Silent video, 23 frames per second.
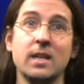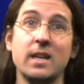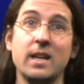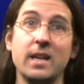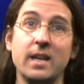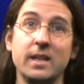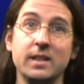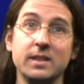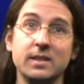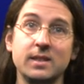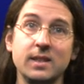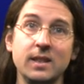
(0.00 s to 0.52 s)

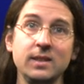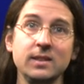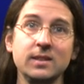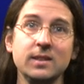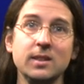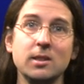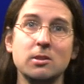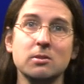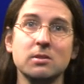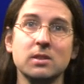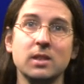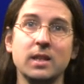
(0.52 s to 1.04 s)
and then
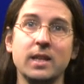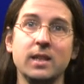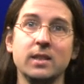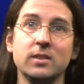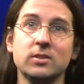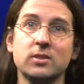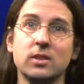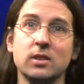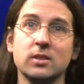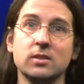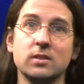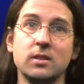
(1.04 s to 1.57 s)
calculating
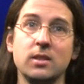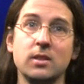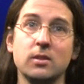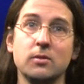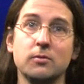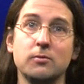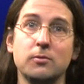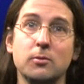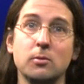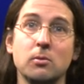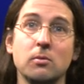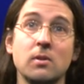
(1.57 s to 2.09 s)
such an
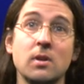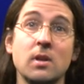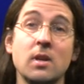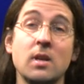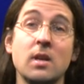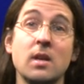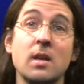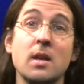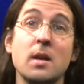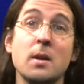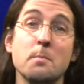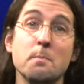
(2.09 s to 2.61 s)
interval
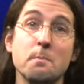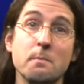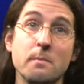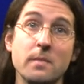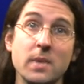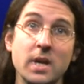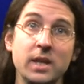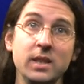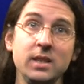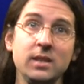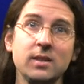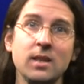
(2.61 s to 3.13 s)

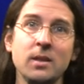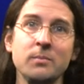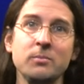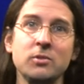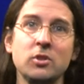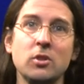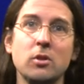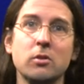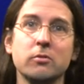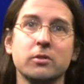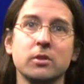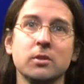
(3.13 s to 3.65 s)
many times
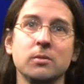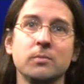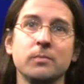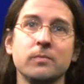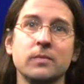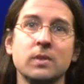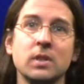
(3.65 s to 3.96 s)
over,